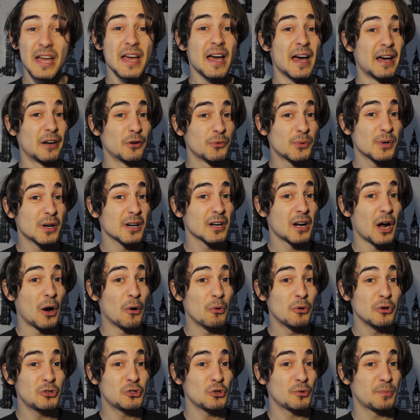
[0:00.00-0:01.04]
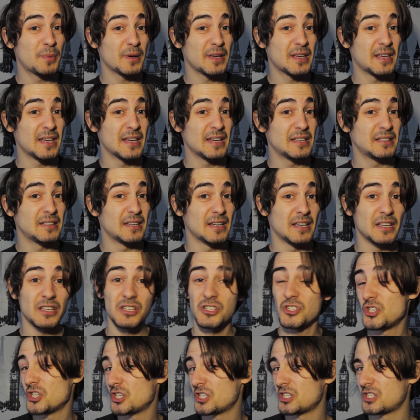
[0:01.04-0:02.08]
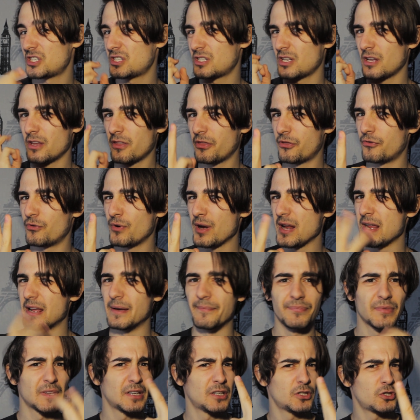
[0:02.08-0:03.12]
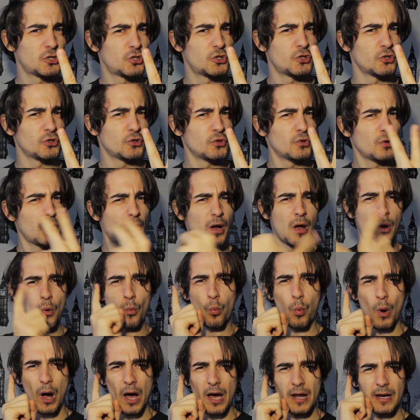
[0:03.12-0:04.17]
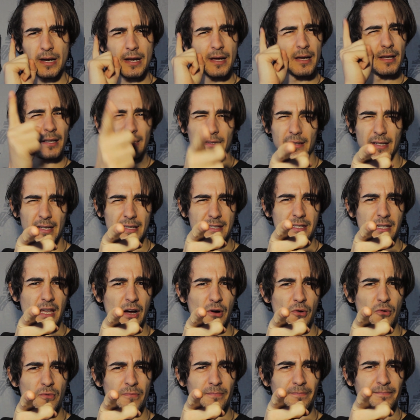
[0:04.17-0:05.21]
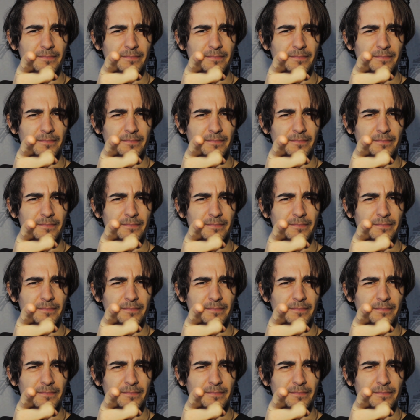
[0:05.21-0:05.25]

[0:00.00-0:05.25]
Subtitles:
And we're going to begin in just 3, 2, 1. Let's go.